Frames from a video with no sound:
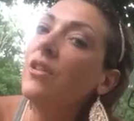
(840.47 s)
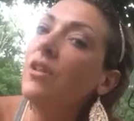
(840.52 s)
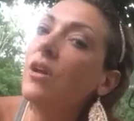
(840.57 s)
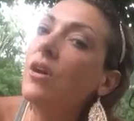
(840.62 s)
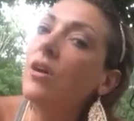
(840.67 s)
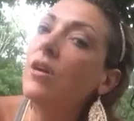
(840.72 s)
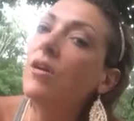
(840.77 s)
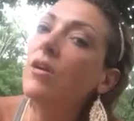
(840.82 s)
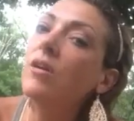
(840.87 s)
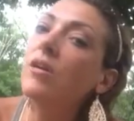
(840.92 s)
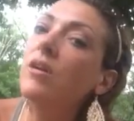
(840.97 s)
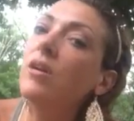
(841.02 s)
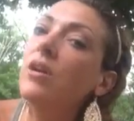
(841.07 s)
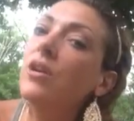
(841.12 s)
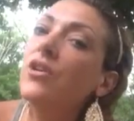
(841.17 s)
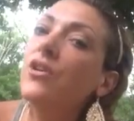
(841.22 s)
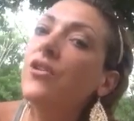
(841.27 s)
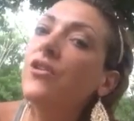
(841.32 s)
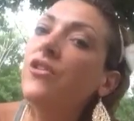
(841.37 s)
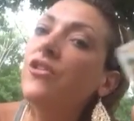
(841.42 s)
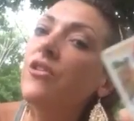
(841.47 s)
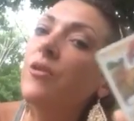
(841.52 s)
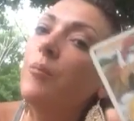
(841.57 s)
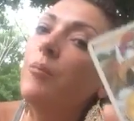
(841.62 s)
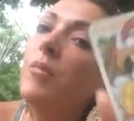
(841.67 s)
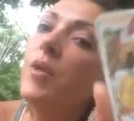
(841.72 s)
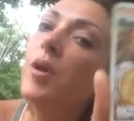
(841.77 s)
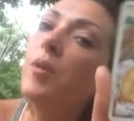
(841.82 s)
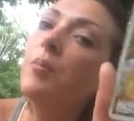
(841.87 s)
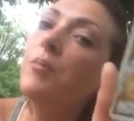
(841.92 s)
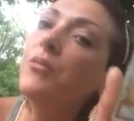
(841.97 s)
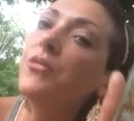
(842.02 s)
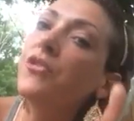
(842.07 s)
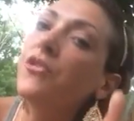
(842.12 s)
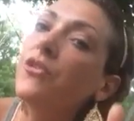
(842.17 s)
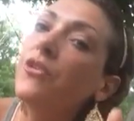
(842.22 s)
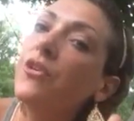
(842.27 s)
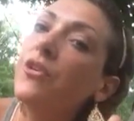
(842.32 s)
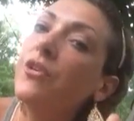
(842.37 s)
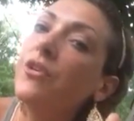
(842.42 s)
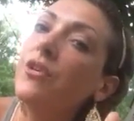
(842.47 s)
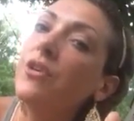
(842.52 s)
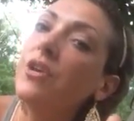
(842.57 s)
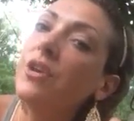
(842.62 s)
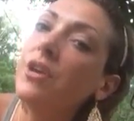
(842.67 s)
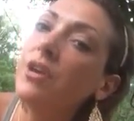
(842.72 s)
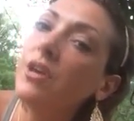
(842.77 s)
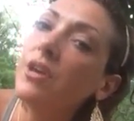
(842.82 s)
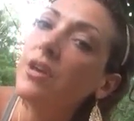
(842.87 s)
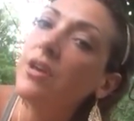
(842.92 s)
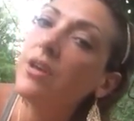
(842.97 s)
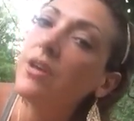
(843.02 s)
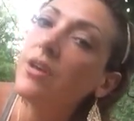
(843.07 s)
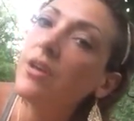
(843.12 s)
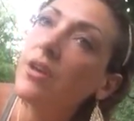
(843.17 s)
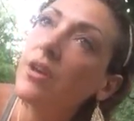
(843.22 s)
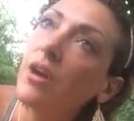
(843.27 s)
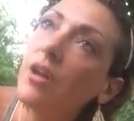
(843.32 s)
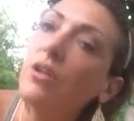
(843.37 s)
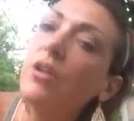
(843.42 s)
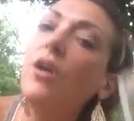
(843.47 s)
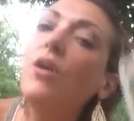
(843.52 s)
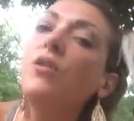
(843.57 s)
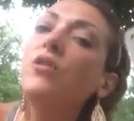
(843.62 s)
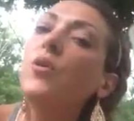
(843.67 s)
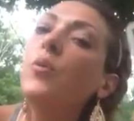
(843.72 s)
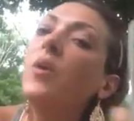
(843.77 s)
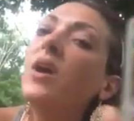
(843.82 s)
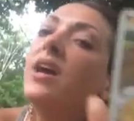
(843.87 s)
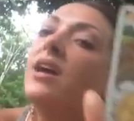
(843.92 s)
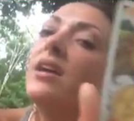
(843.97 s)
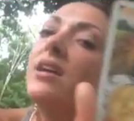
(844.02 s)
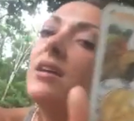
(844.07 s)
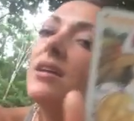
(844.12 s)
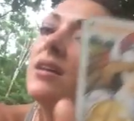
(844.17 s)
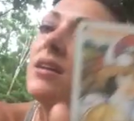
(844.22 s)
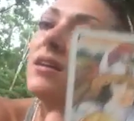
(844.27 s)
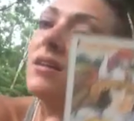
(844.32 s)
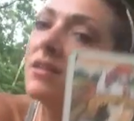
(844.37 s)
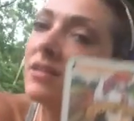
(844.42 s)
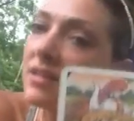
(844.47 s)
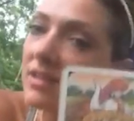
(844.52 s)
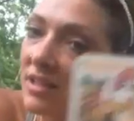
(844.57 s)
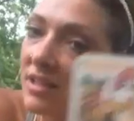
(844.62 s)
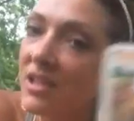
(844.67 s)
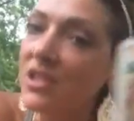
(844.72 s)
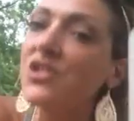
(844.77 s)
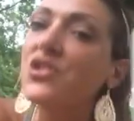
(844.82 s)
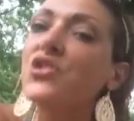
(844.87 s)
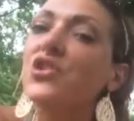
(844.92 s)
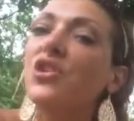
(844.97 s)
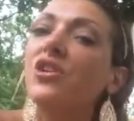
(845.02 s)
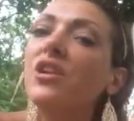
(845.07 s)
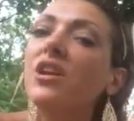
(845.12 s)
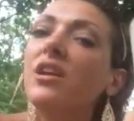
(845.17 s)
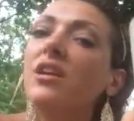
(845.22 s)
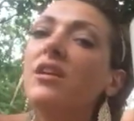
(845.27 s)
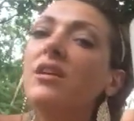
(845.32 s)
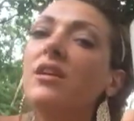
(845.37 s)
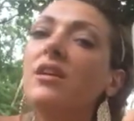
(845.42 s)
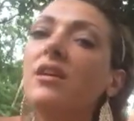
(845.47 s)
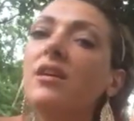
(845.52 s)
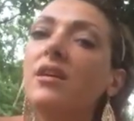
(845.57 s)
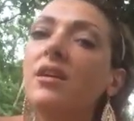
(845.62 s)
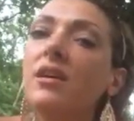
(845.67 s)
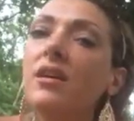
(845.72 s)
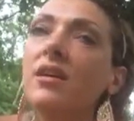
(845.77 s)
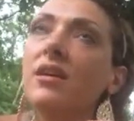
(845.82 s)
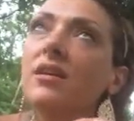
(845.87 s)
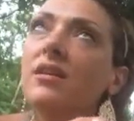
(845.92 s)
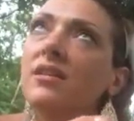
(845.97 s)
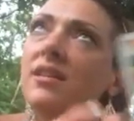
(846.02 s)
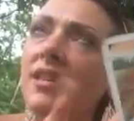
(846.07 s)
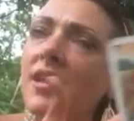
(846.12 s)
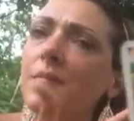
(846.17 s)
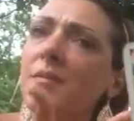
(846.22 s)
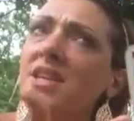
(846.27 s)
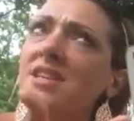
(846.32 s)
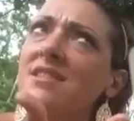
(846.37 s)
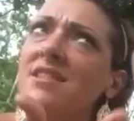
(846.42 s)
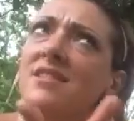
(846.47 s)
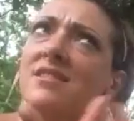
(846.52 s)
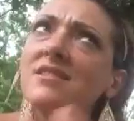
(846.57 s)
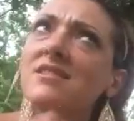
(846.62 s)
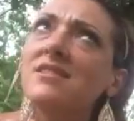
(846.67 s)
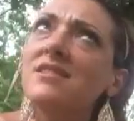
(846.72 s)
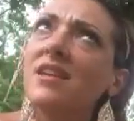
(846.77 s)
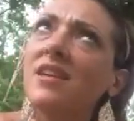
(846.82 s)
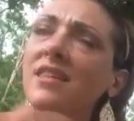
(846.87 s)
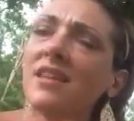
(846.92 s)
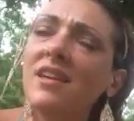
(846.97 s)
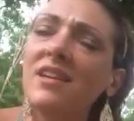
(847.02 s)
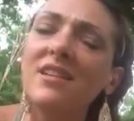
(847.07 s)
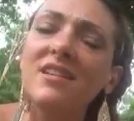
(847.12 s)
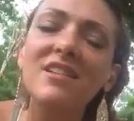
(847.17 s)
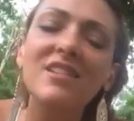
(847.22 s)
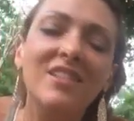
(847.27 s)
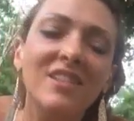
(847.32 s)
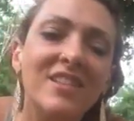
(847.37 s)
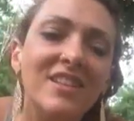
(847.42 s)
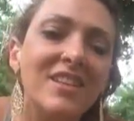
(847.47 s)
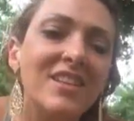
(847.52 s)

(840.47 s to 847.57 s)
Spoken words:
along some bumps along the way in his journey. Did that make sense? I think it did.